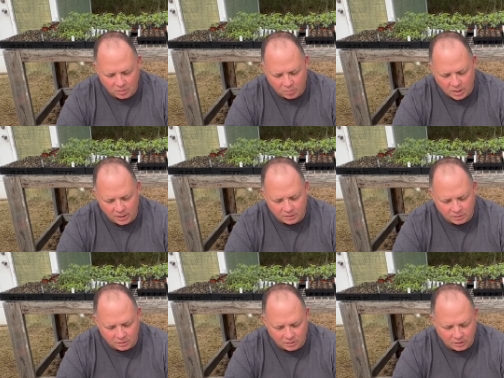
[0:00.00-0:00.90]
But
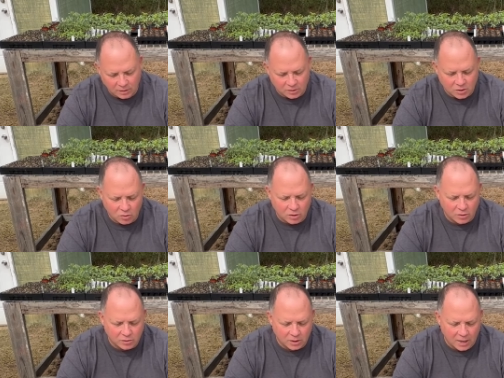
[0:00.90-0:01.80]
they're so
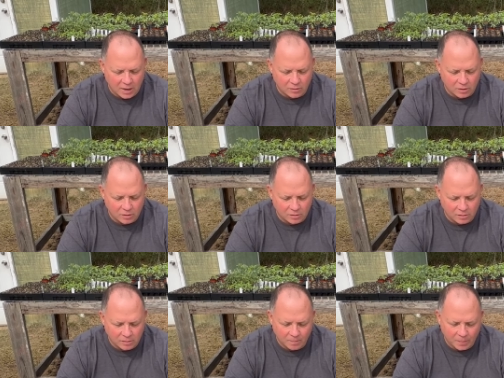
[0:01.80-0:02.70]
close together,
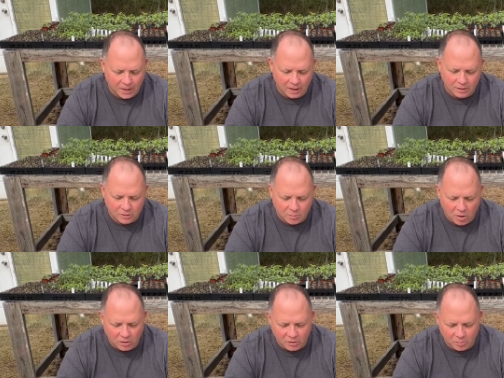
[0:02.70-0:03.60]
and the
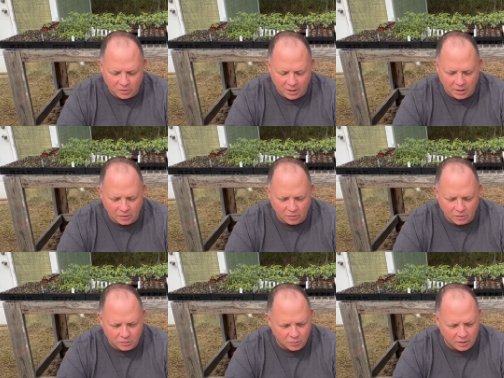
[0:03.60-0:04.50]
smaller the potato,
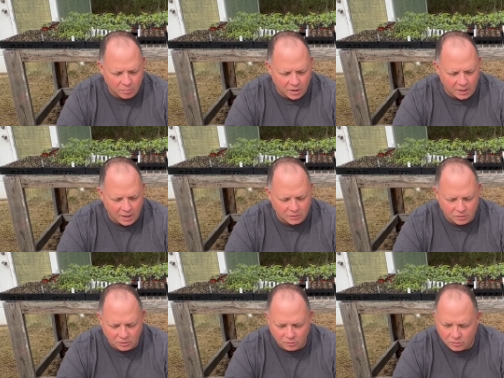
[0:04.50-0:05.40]
because Red Pontiacs
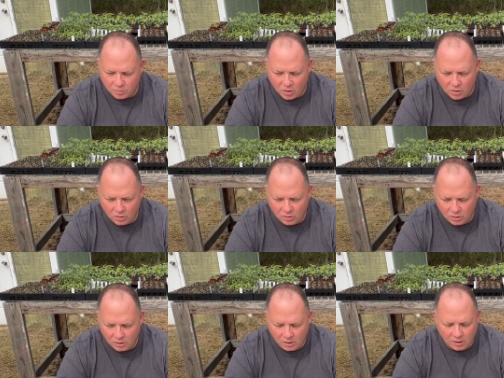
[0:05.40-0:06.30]
are a little small,
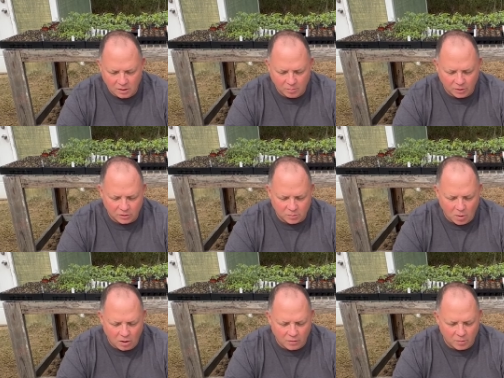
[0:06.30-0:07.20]
but the
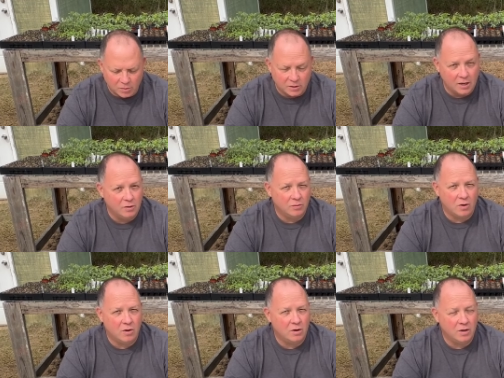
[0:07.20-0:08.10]
smaller the potato, the
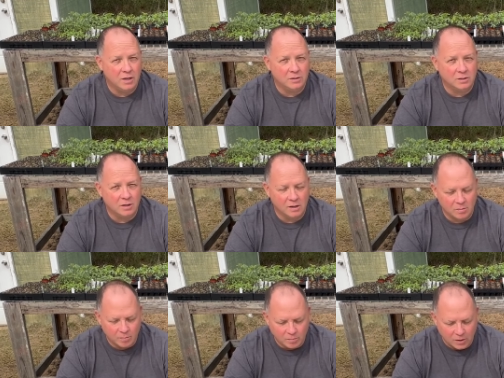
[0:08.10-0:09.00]
harder it is to cut,
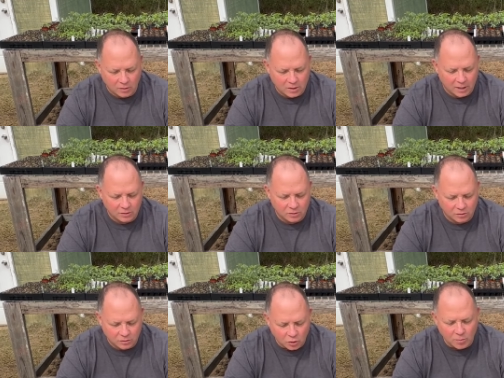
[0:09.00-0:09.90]
cut
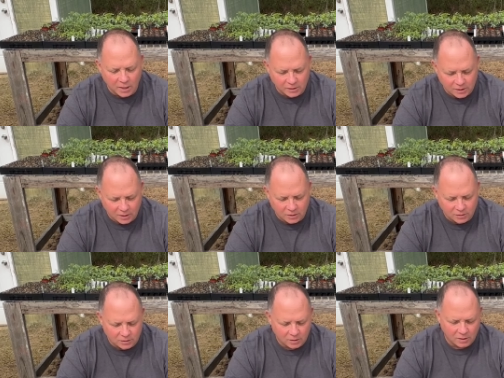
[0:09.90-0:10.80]
into too many
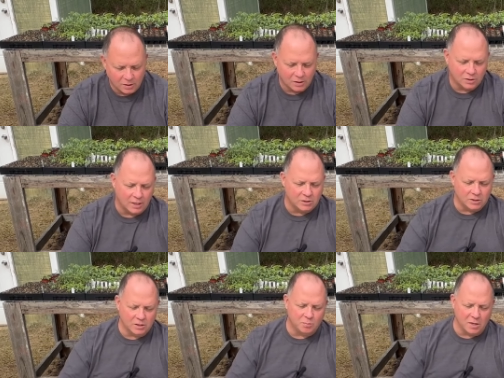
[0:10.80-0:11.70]
sections. So let's
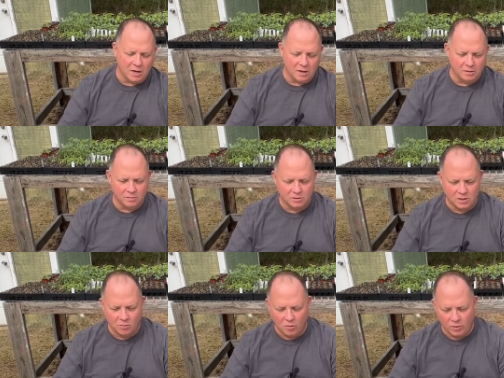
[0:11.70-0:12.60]
just begin,
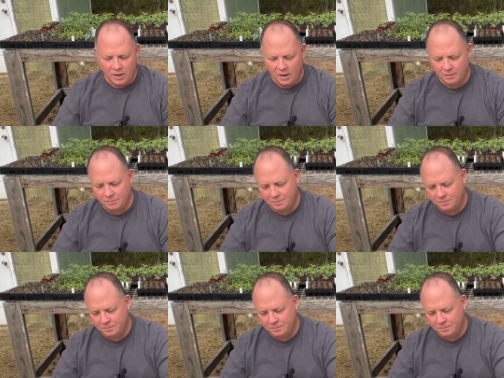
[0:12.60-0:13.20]
see what we got.